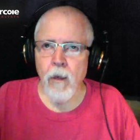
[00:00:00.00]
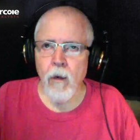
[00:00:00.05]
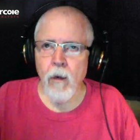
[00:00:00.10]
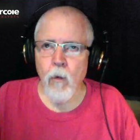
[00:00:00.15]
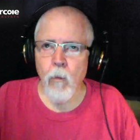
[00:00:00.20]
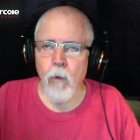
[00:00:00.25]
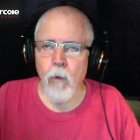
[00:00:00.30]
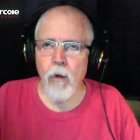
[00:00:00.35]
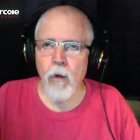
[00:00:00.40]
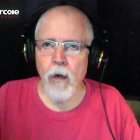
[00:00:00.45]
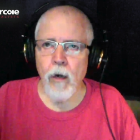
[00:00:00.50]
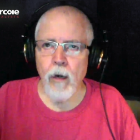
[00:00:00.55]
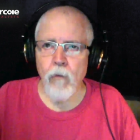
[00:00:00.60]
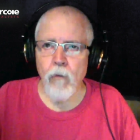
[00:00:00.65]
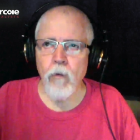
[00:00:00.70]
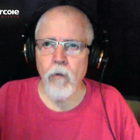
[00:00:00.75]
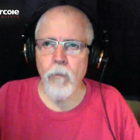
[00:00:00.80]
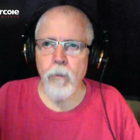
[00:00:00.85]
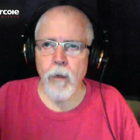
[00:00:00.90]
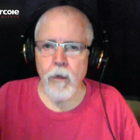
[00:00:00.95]
where
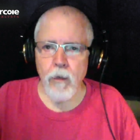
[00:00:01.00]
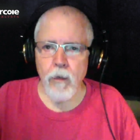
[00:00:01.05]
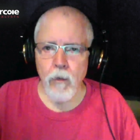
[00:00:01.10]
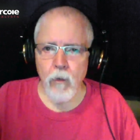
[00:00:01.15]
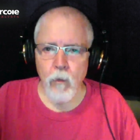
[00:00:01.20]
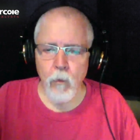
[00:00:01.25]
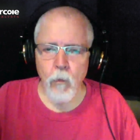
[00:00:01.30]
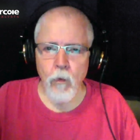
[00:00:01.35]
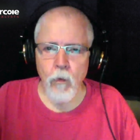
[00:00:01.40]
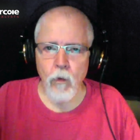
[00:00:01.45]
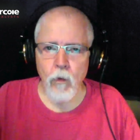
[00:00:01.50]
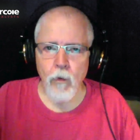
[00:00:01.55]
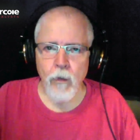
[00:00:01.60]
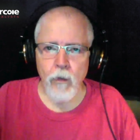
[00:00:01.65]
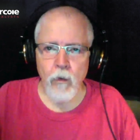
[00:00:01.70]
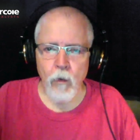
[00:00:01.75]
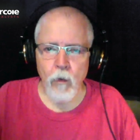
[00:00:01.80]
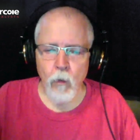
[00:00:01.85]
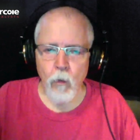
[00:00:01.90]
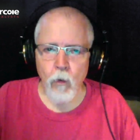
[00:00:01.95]
everybody in the world at
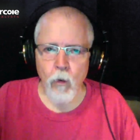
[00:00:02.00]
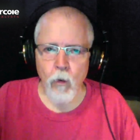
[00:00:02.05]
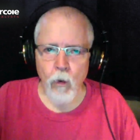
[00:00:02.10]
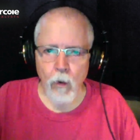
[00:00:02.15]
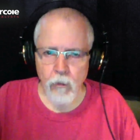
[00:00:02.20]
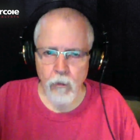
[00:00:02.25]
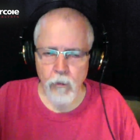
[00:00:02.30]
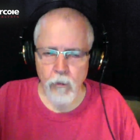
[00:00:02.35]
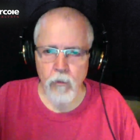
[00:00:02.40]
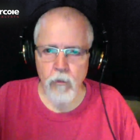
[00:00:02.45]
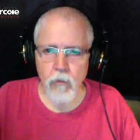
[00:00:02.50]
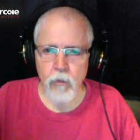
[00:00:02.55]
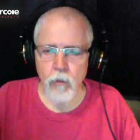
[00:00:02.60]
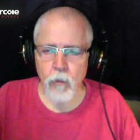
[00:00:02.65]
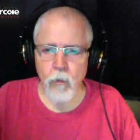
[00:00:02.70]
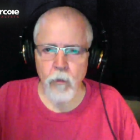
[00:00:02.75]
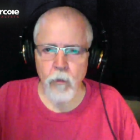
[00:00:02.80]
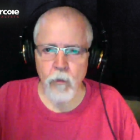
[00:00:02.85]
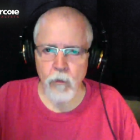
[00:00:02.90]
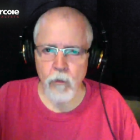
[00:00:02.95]
no cost is
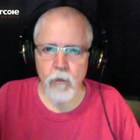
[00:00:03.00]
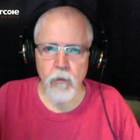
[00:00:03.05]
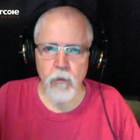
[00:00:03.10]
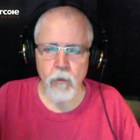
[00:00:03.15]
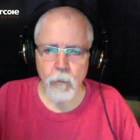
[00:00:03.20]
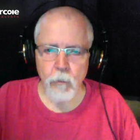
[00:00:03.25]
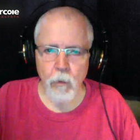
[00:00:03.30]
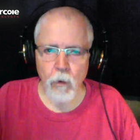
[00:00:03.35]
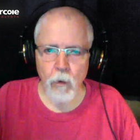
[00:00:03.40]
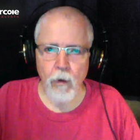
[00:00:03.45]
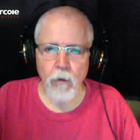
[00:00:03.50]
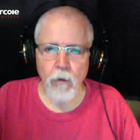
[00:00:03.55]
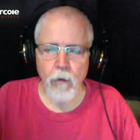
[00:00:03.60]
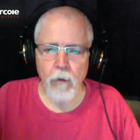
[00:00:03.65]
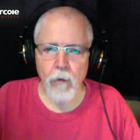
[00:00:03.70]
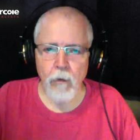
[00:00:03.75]
zero distance apart